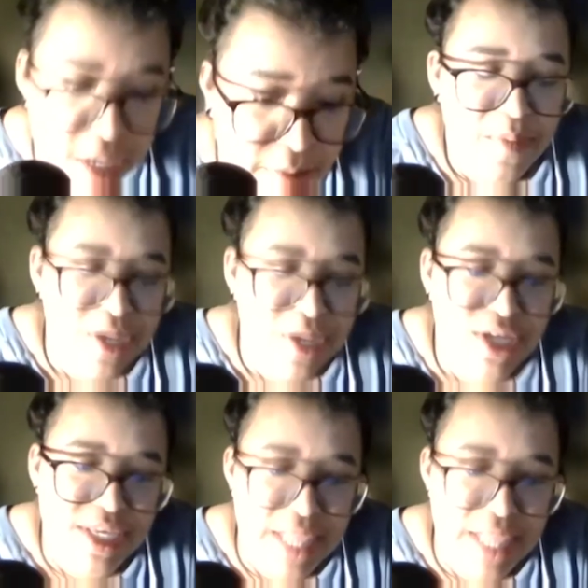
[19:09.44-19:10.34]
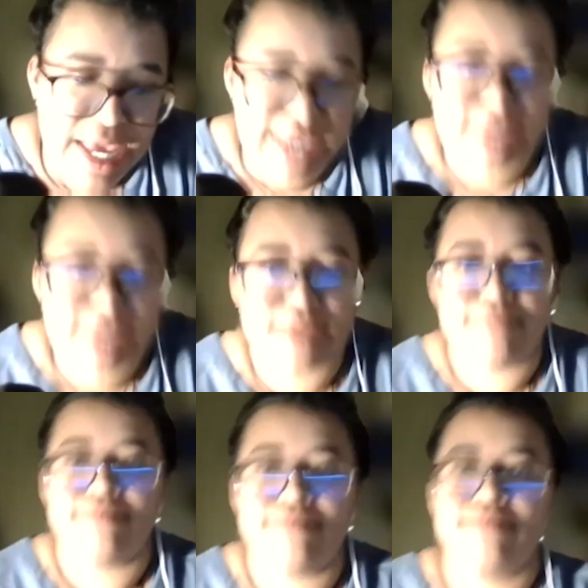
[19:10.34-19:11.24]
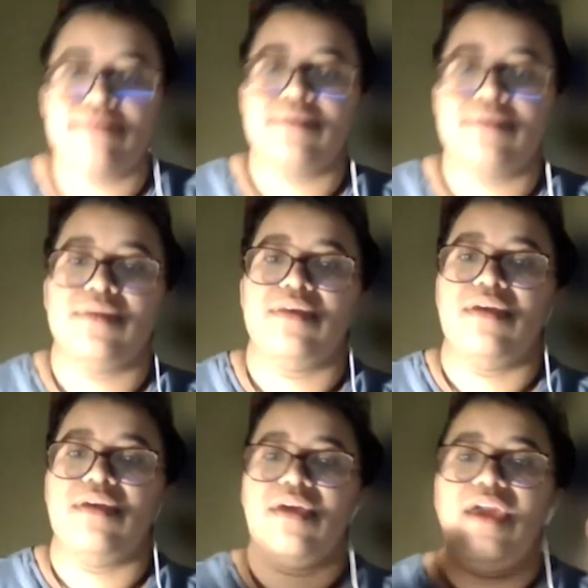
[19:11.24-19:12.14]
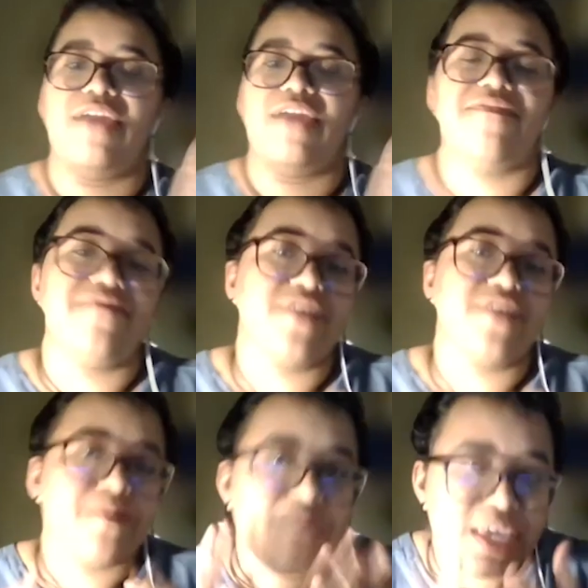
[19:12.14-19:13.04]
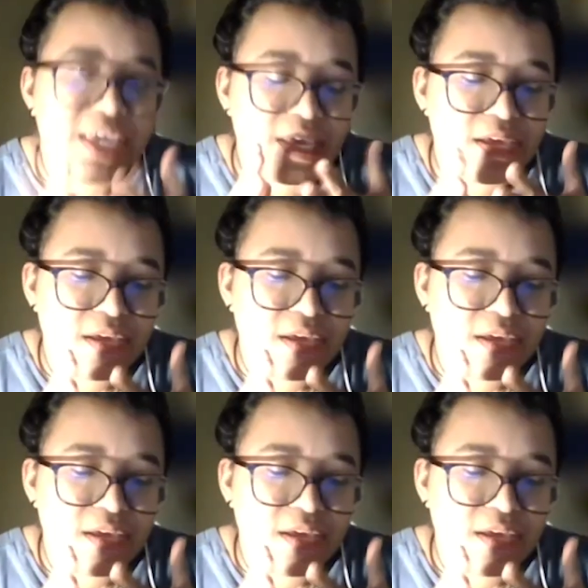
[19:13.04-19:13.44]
But it's just like, to me,